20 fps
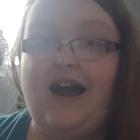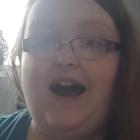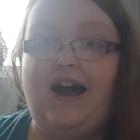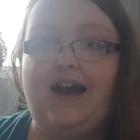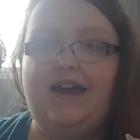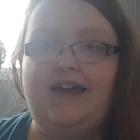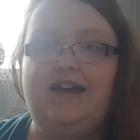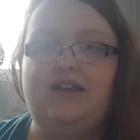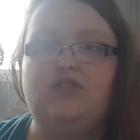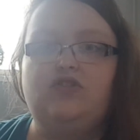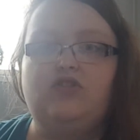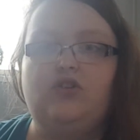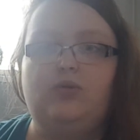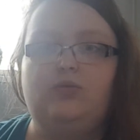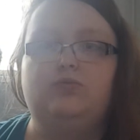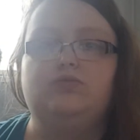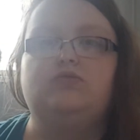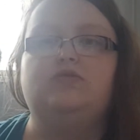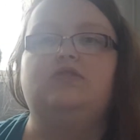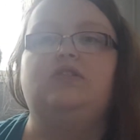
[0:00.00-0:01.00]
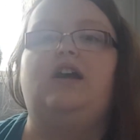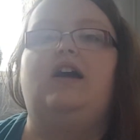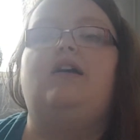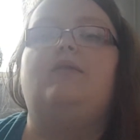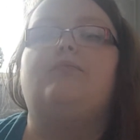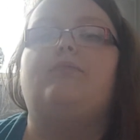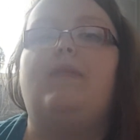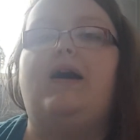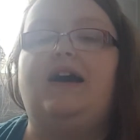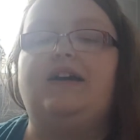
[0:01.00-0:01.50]
I don't
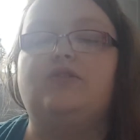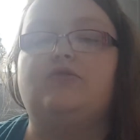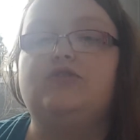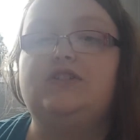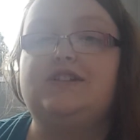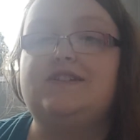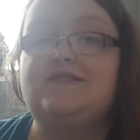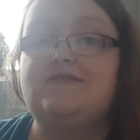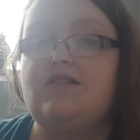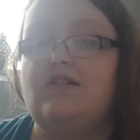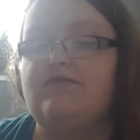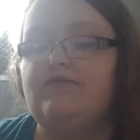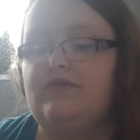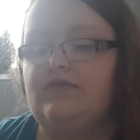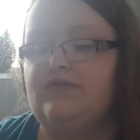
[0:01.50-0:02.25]
really suffer